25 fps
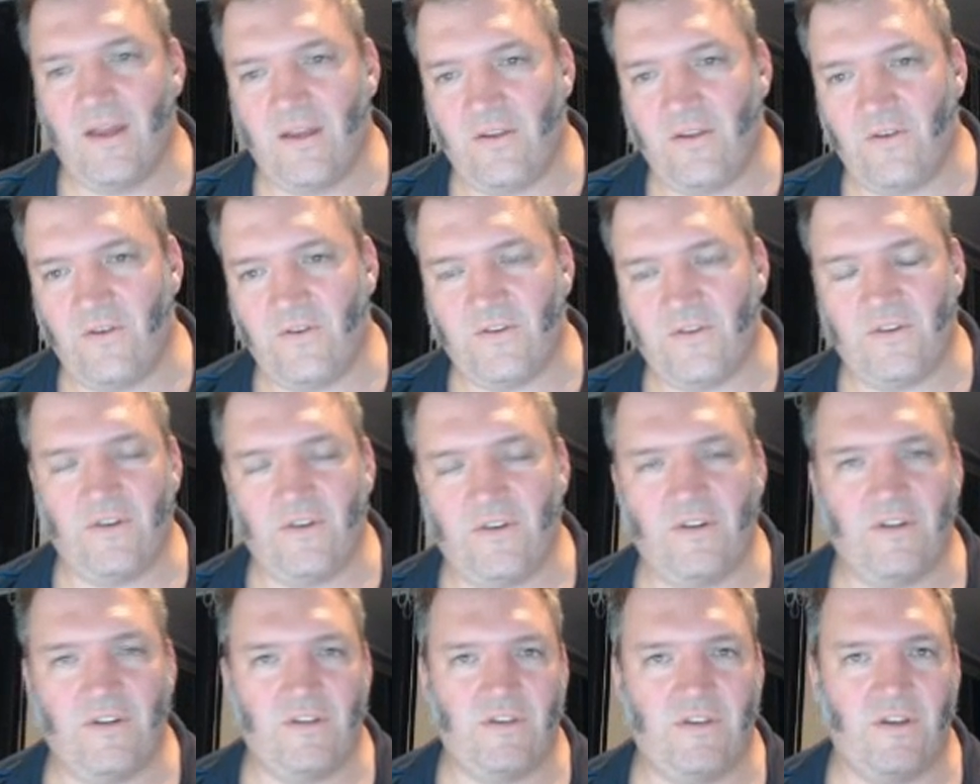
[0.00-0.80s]
Use the
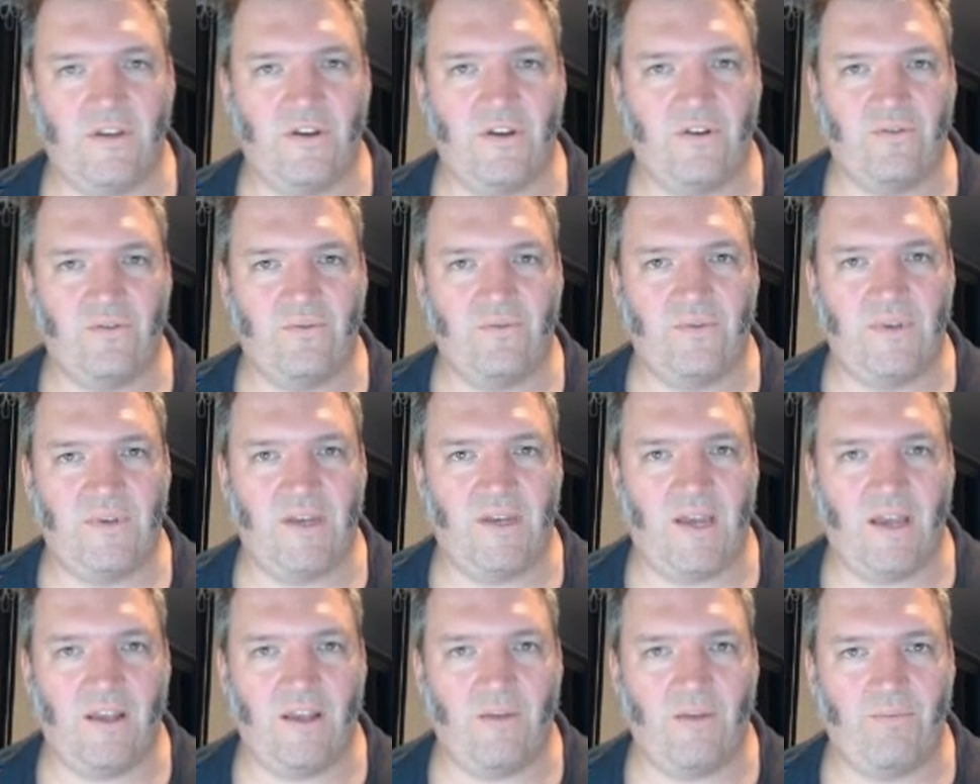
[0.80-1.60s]
unit circle to
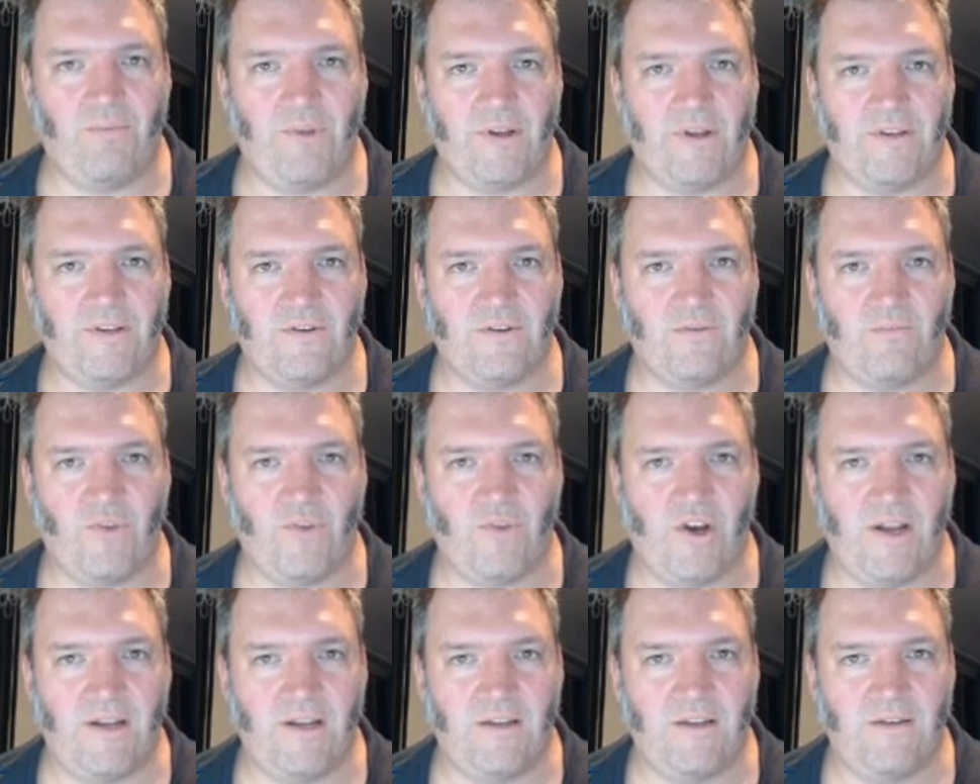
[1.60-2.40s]
get your plus or
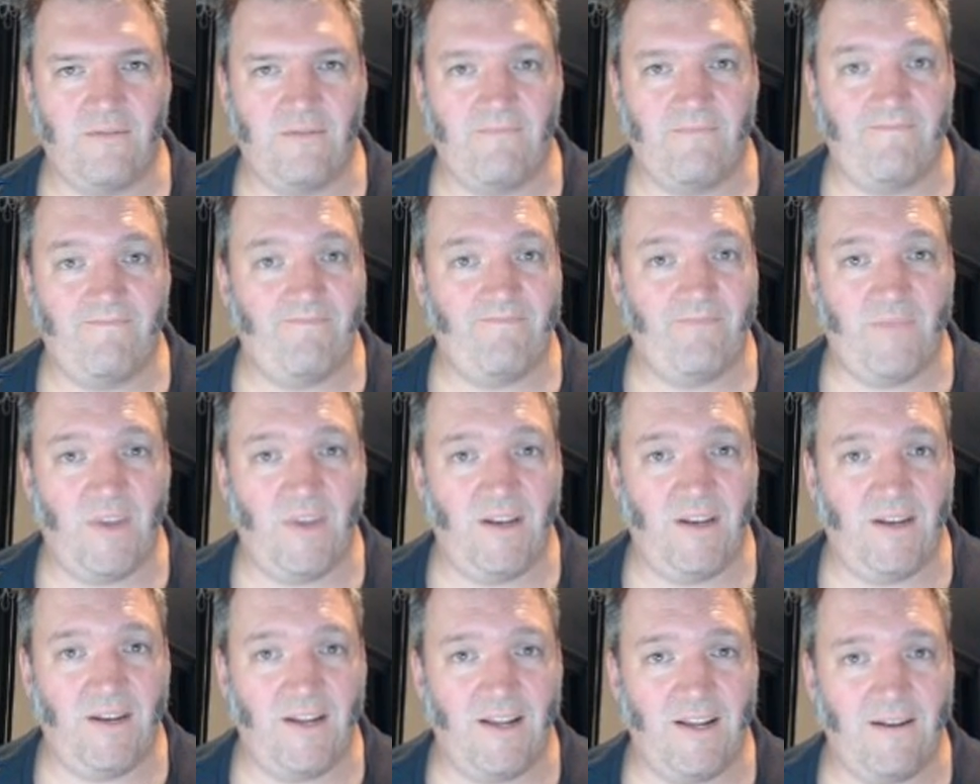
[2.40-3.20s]
minus,
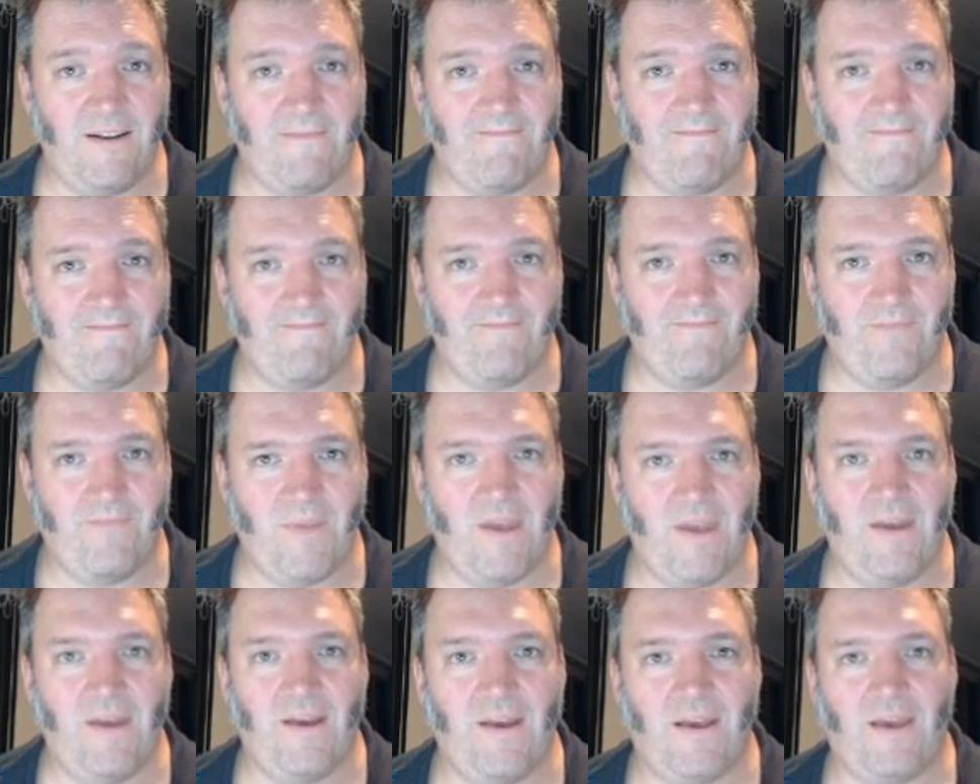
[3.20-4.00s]
and you're done.
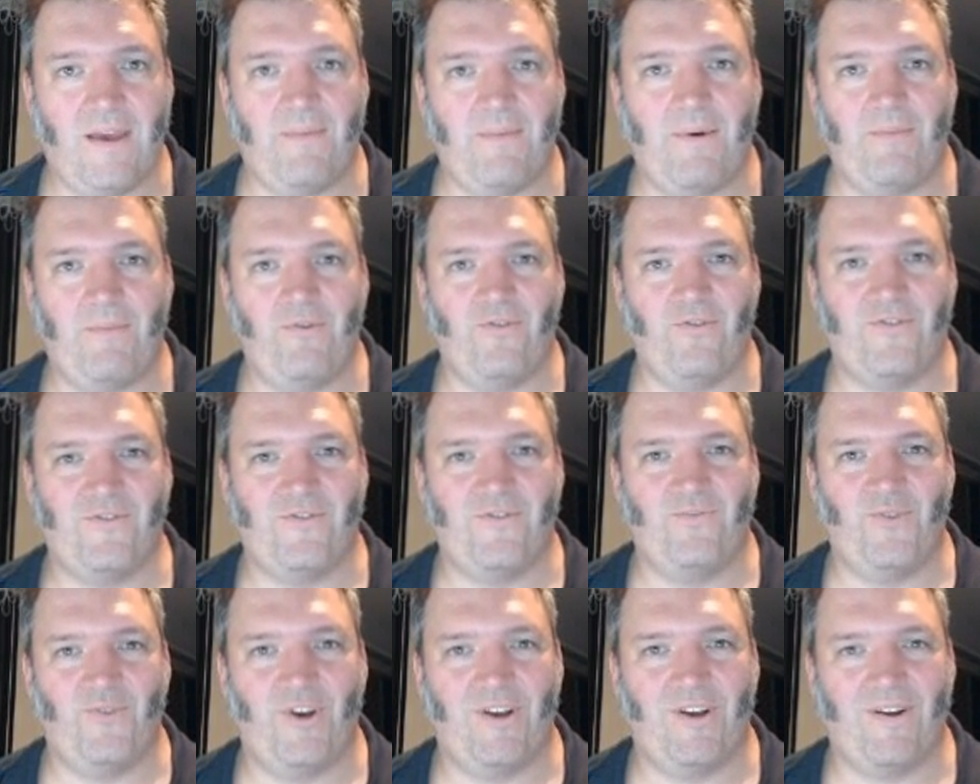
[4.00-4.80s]
Keep up the
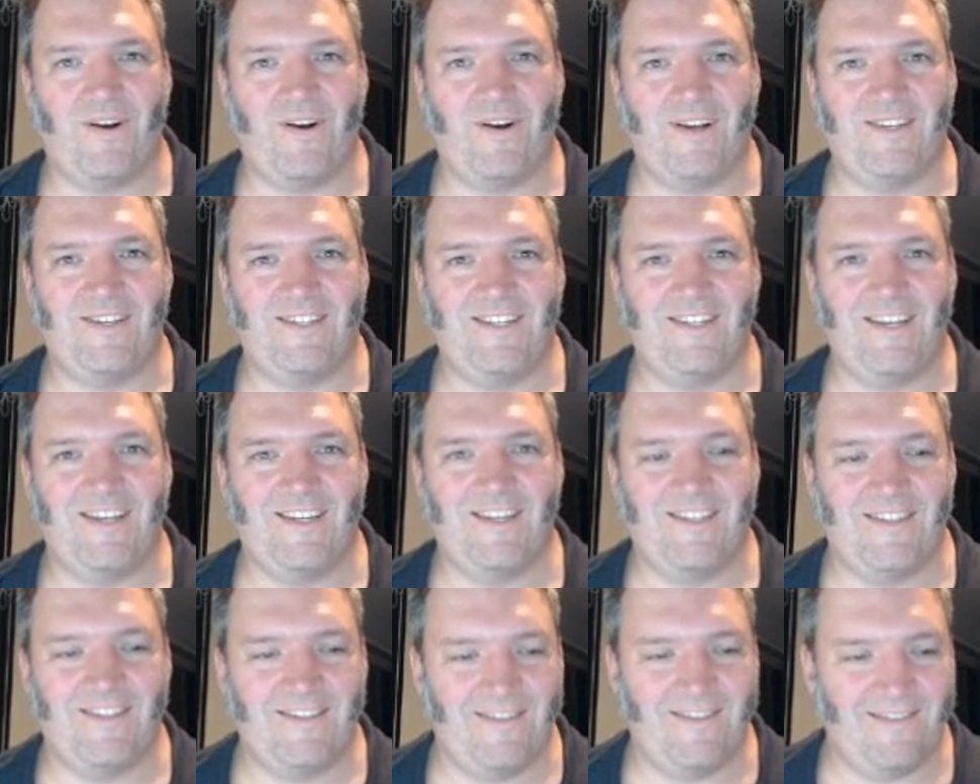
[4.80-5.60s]
awesome work, guys.
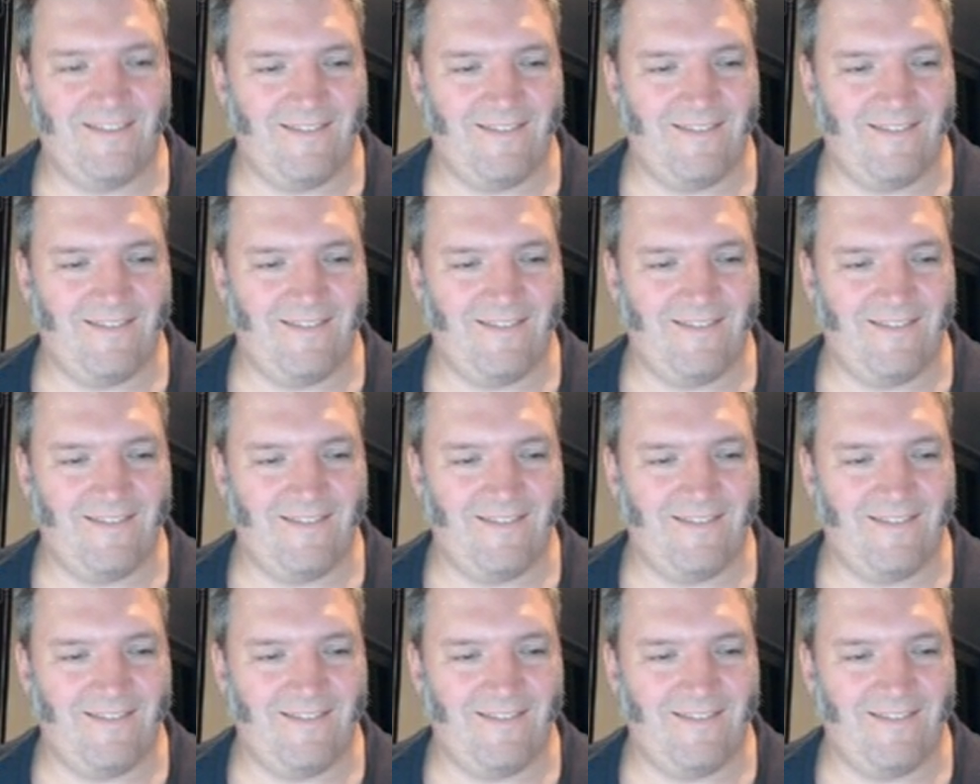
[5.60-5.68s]
Cheers.